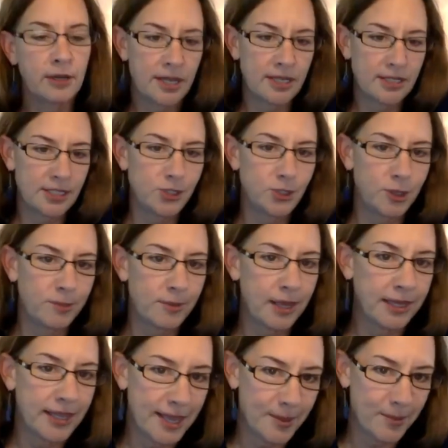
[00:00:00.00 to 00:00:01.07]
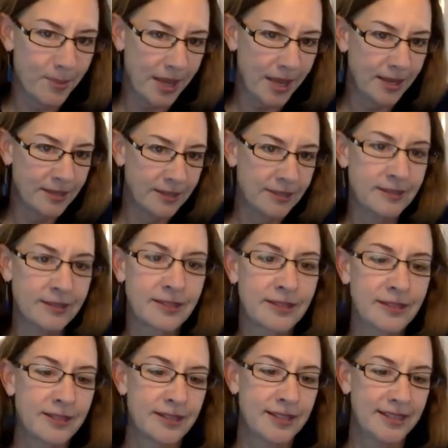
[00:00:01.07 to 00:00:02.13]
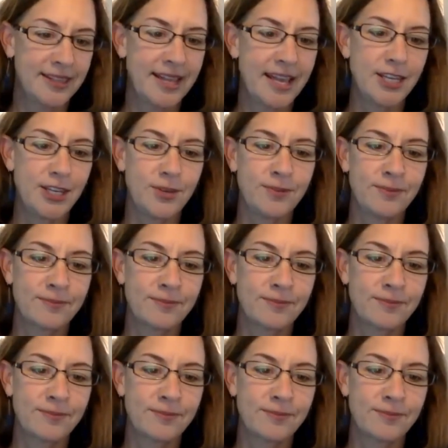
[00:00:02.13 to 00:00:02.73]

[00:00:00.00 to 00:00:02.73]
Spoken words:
and to join my campaign. Thank you.